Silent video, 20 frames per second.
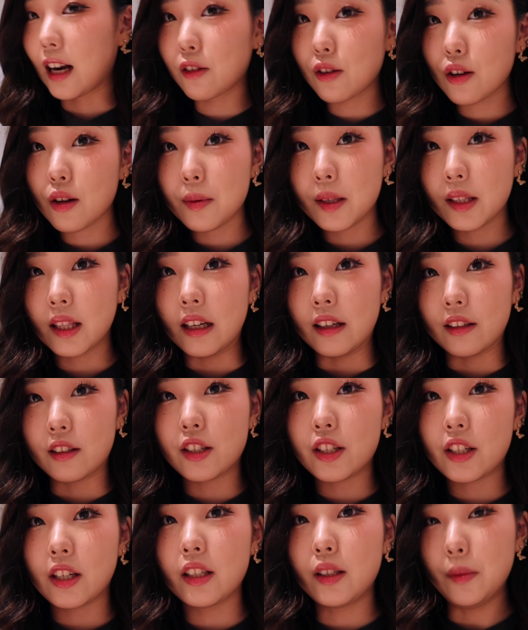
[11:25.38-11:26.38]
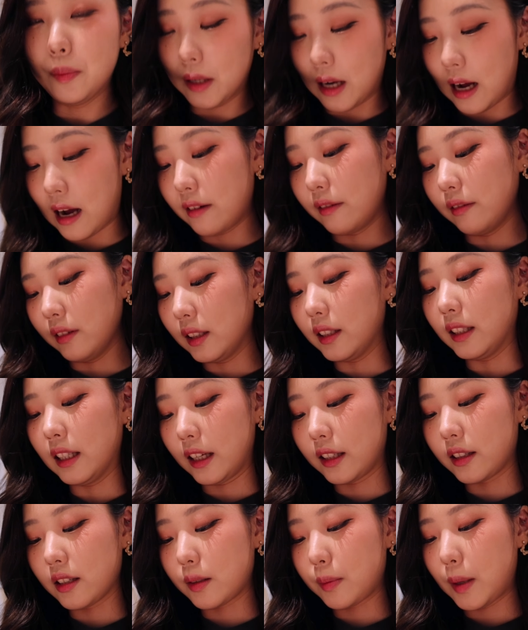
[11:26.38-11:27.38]
don't know about the other shades, but I really
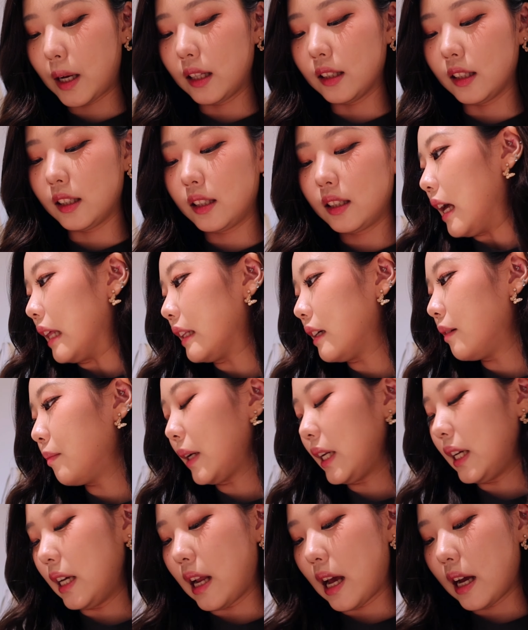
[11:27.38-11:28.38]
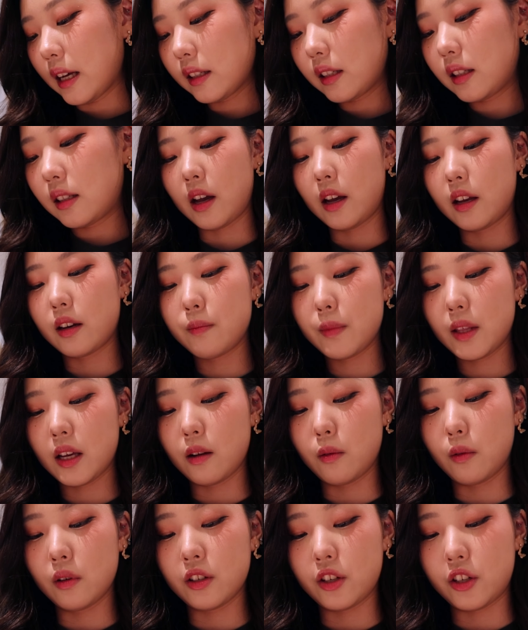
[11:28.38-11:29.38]
like this palette. And then my next item that I
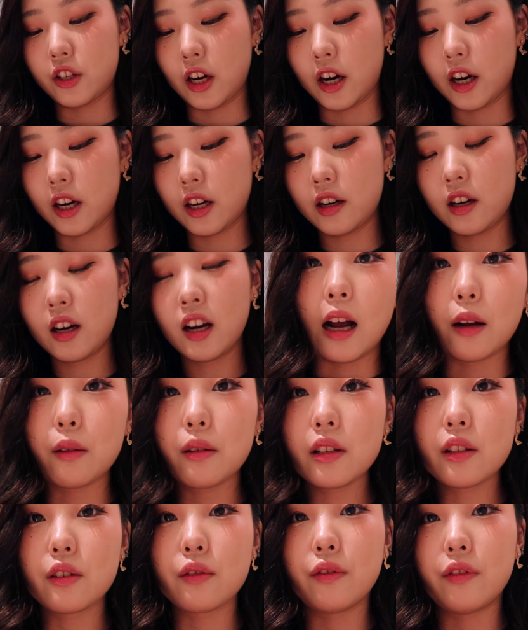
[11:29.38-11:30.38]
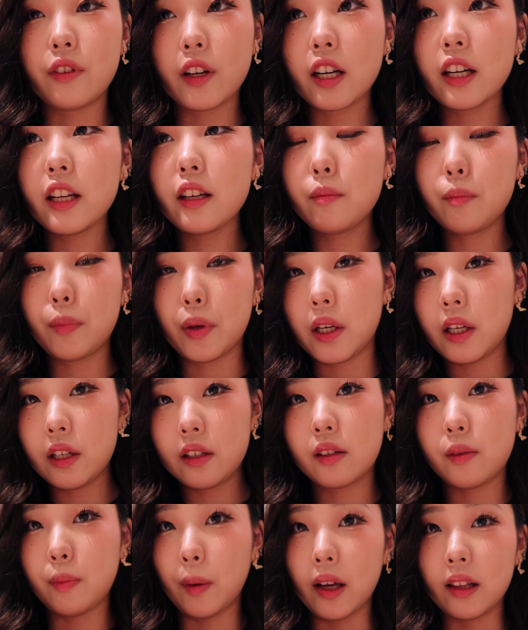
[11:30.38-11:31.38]
want to share, I was very
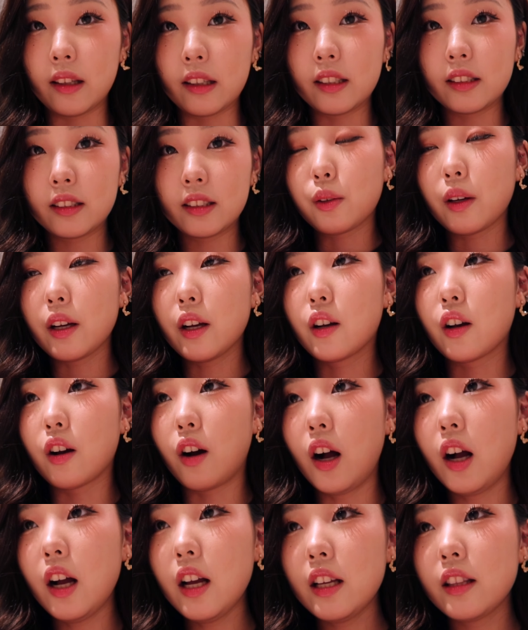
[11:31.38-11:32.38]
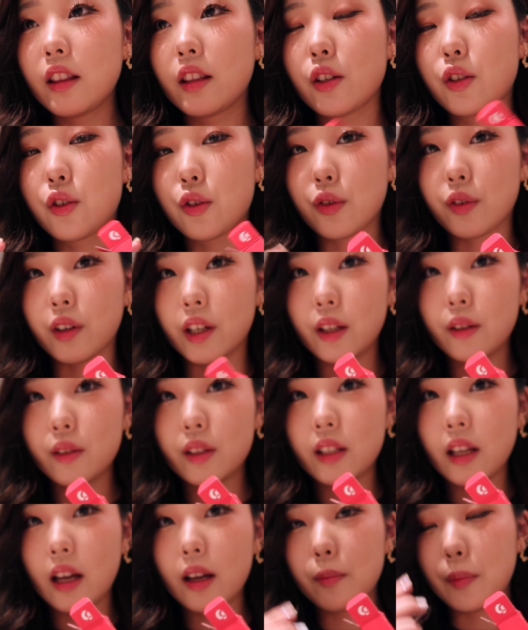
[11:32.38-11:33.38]
impressed by this. So I got the trio
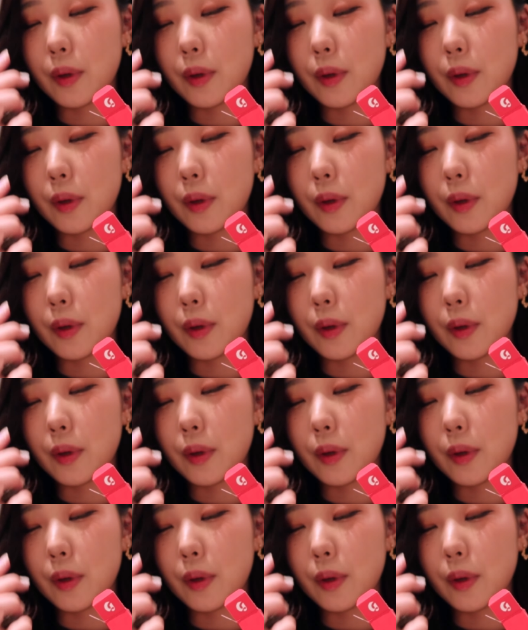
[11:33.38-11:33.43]
set